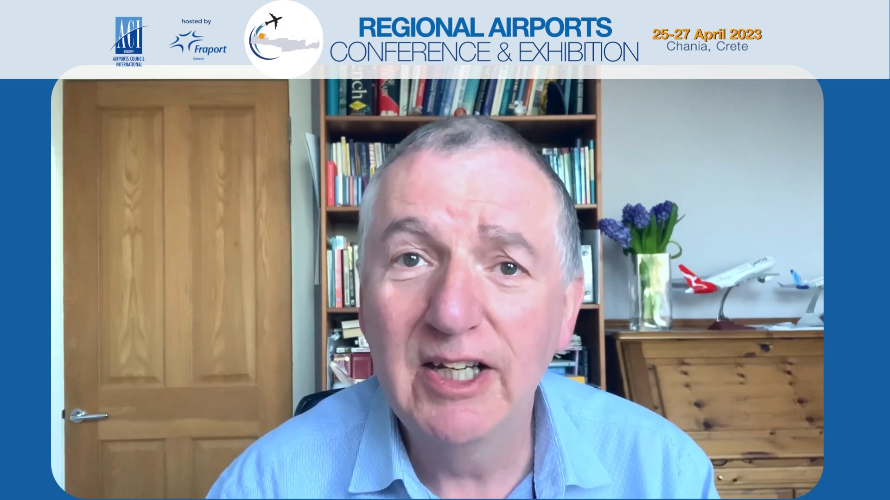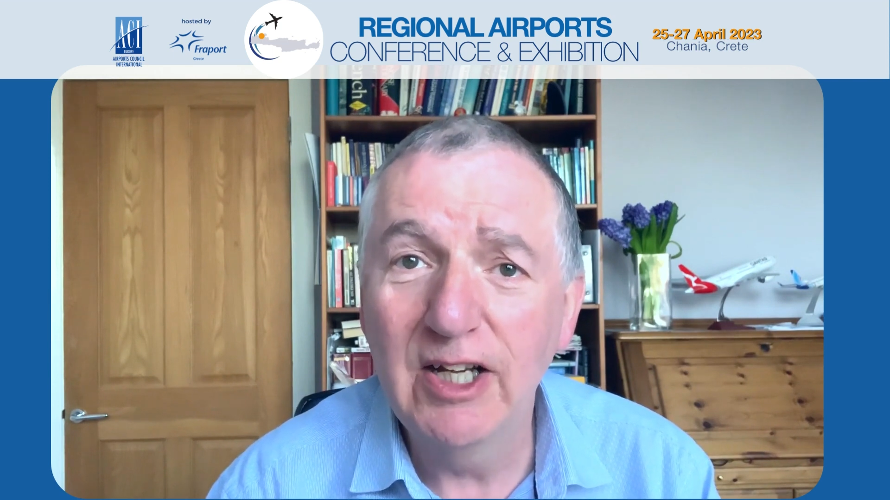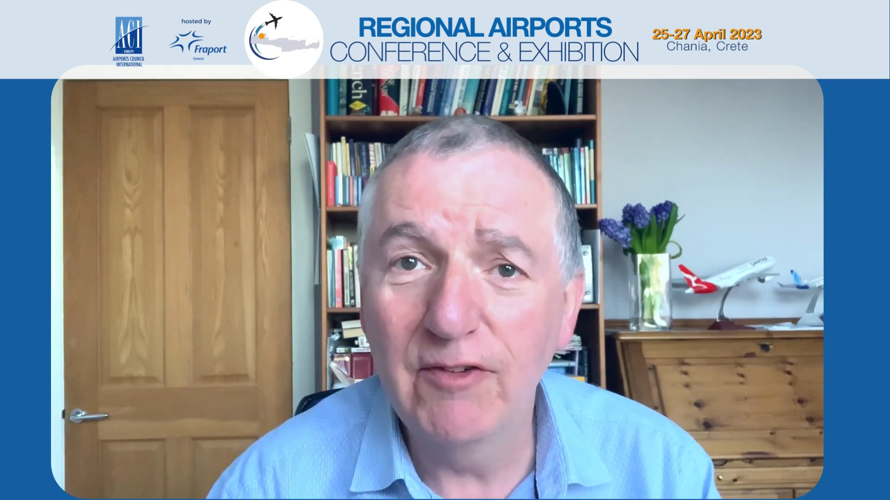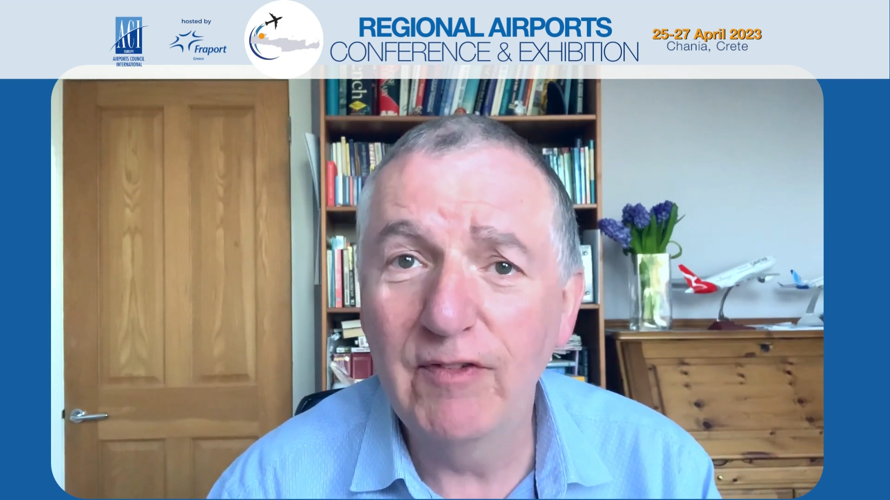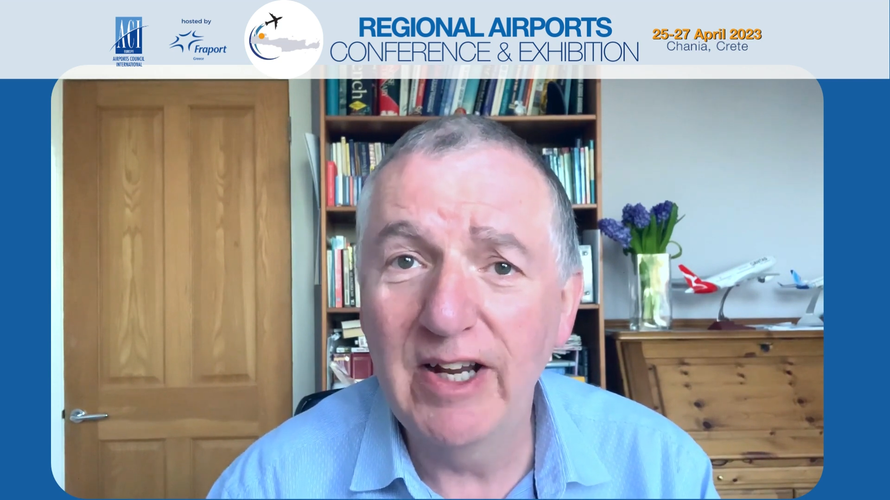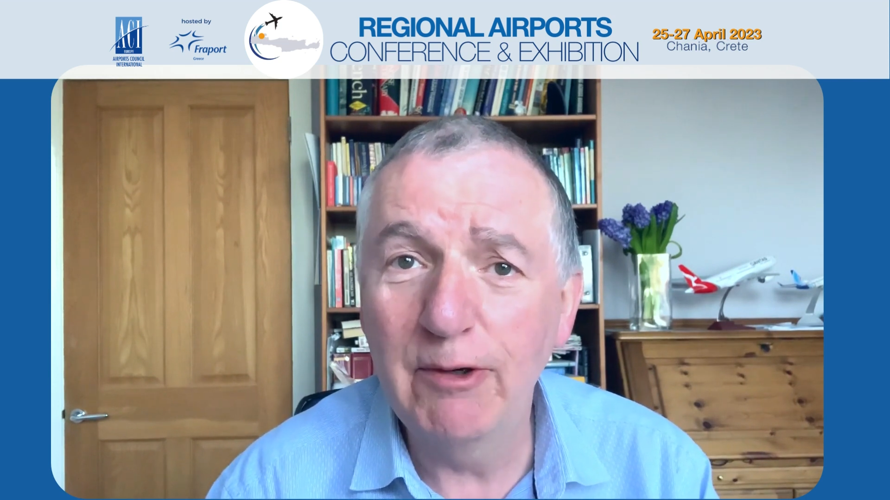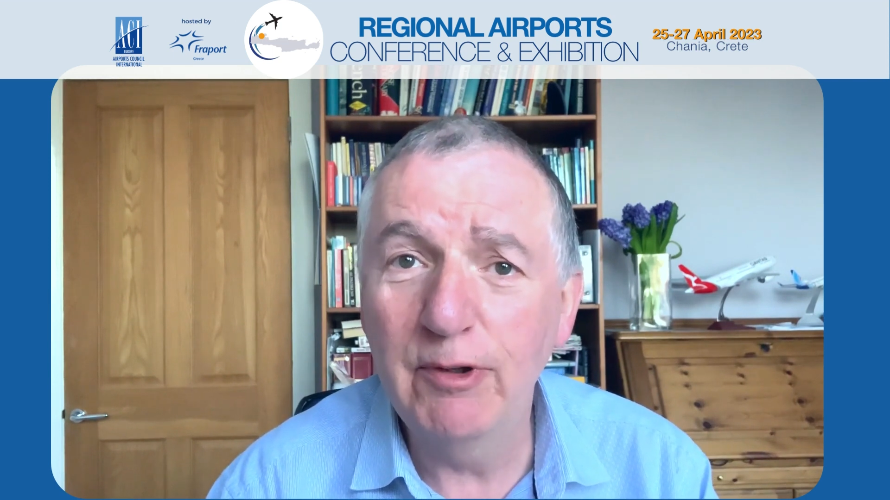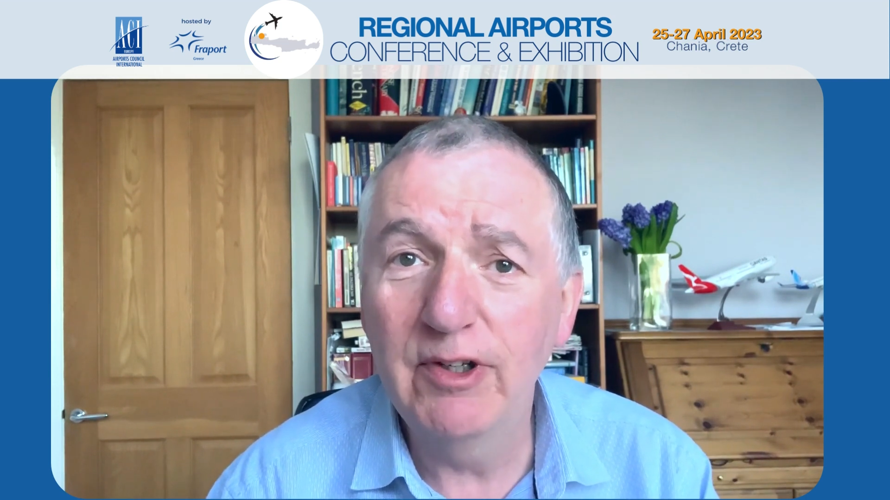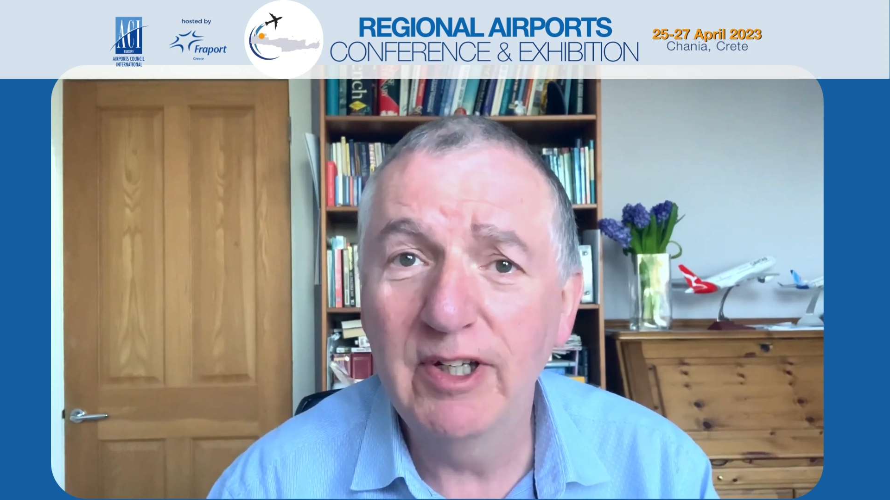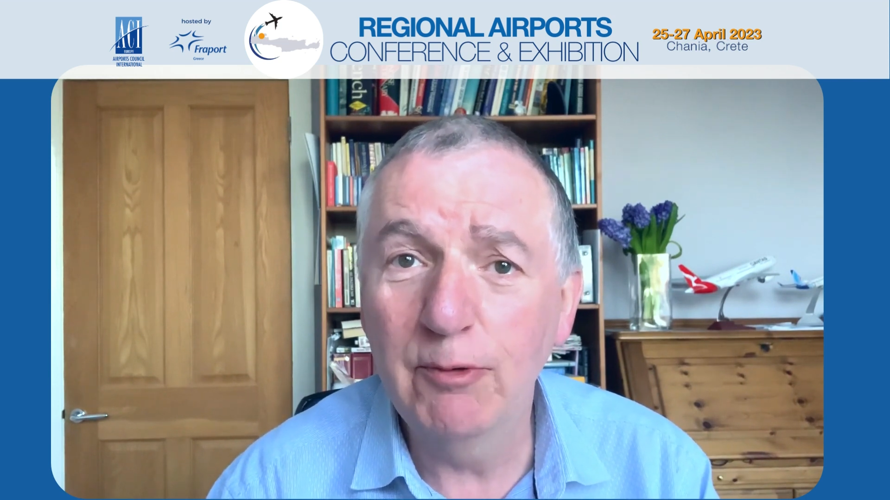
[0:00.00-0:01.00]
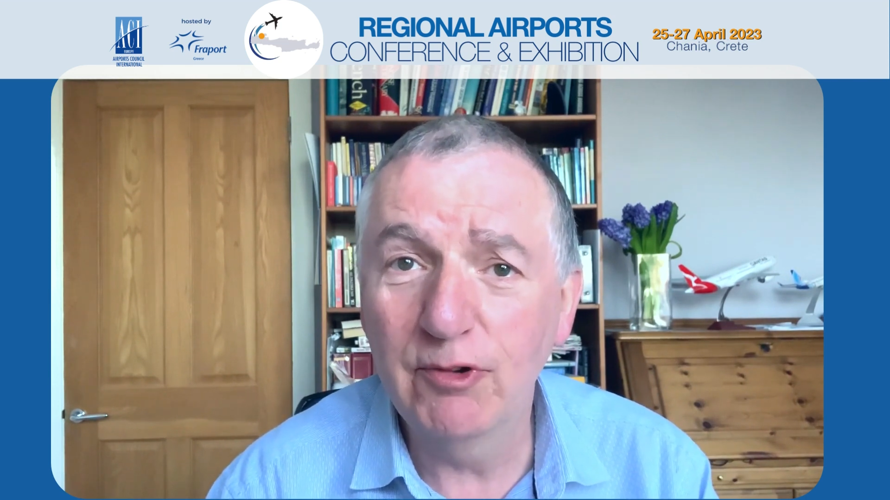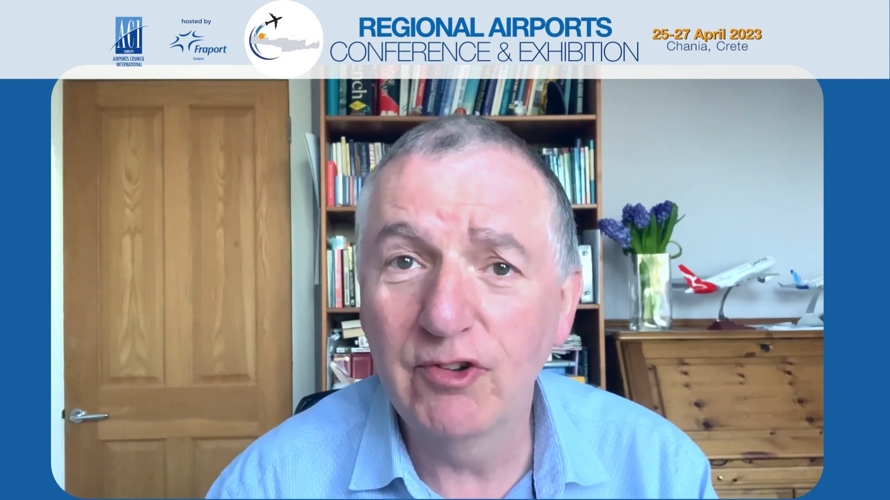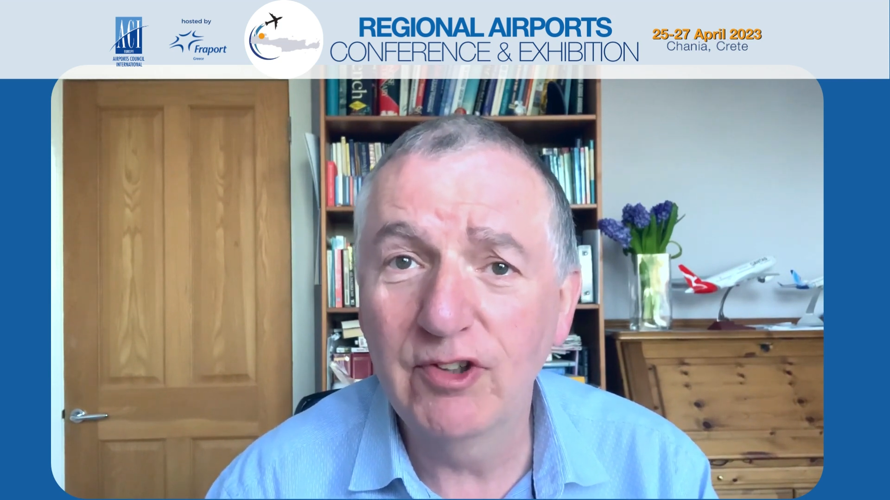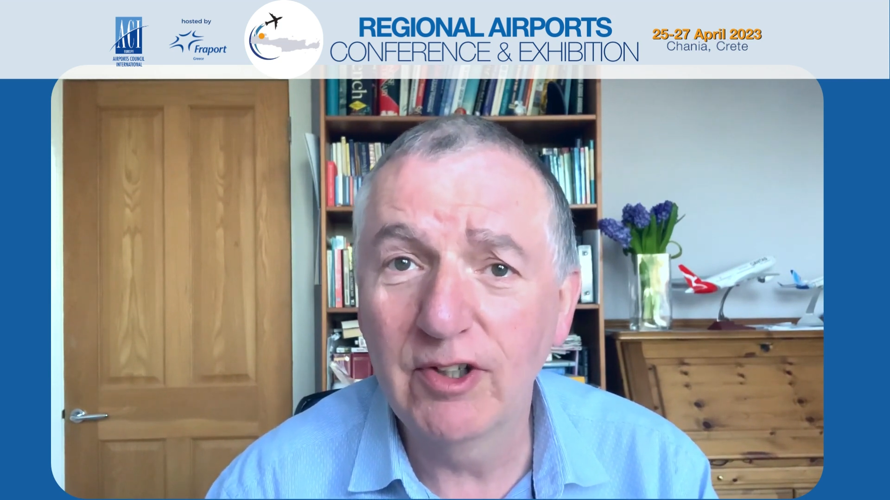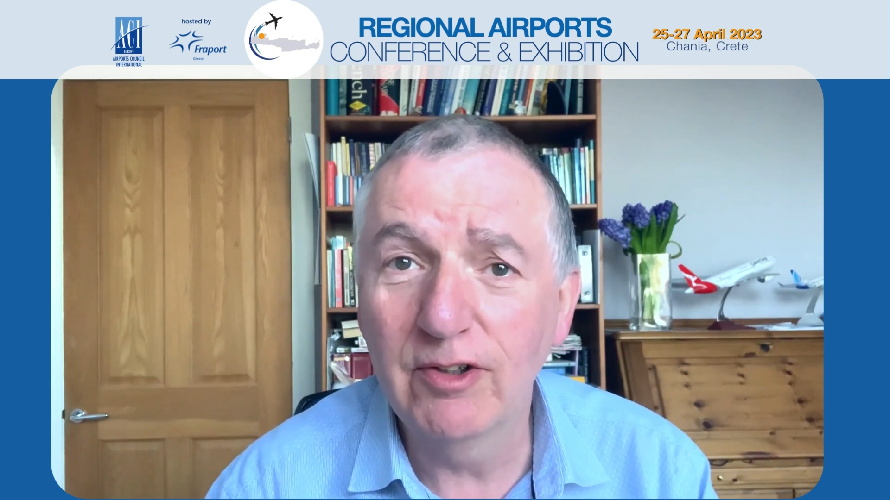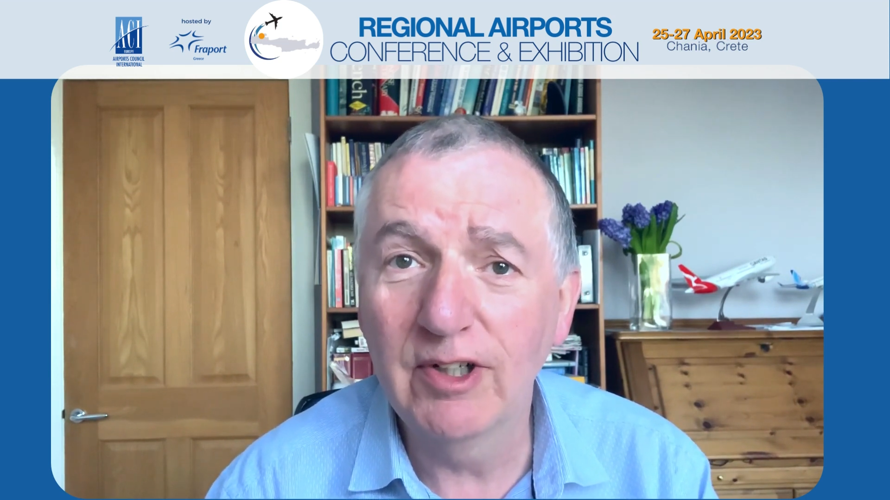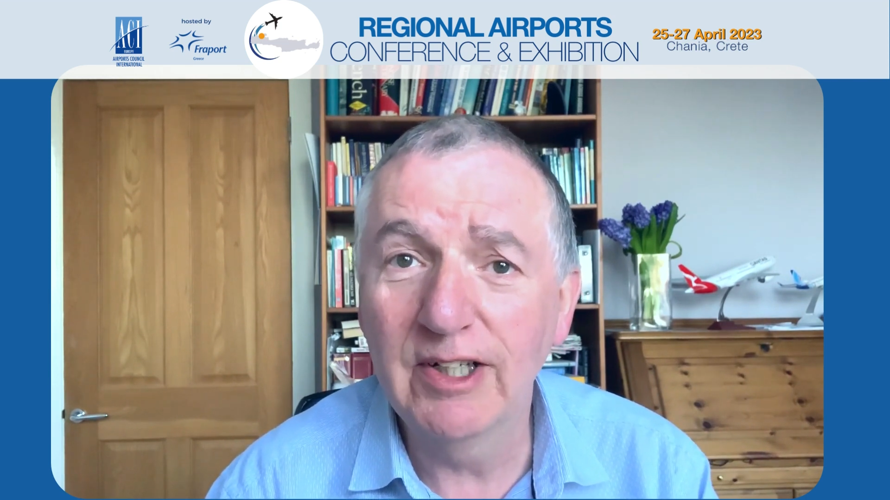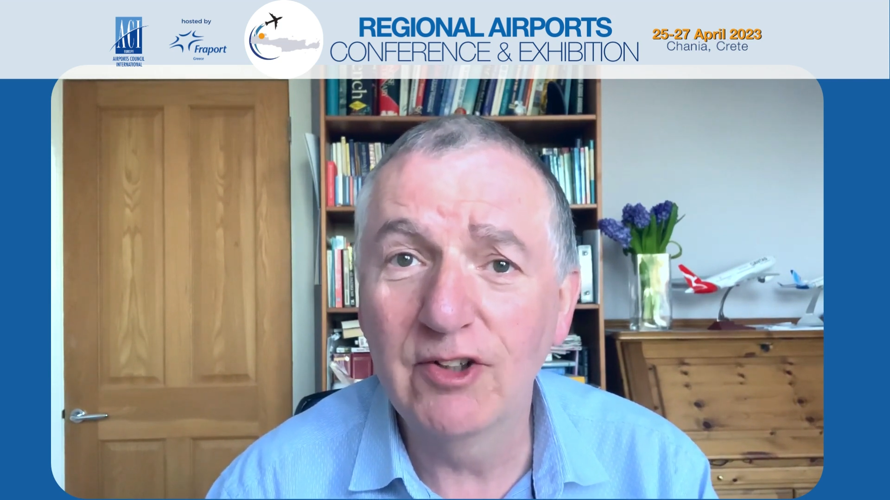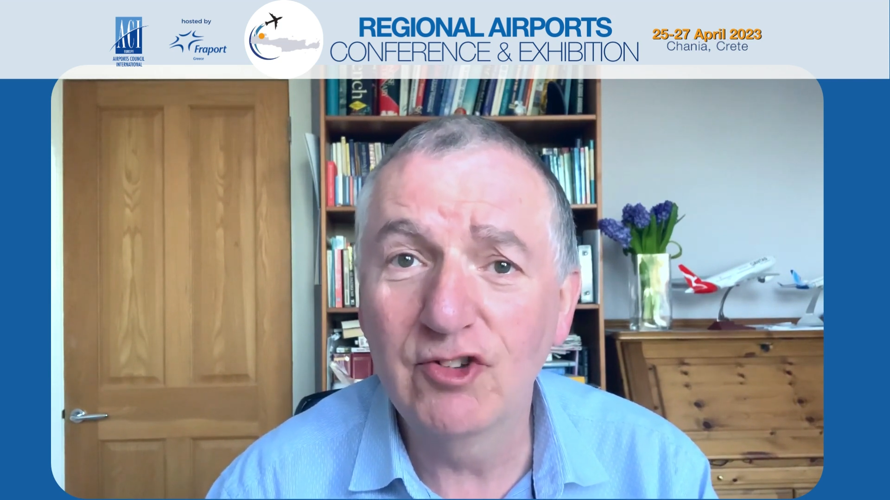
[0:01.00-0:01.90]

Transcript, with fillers: and varied. It was a, certainly a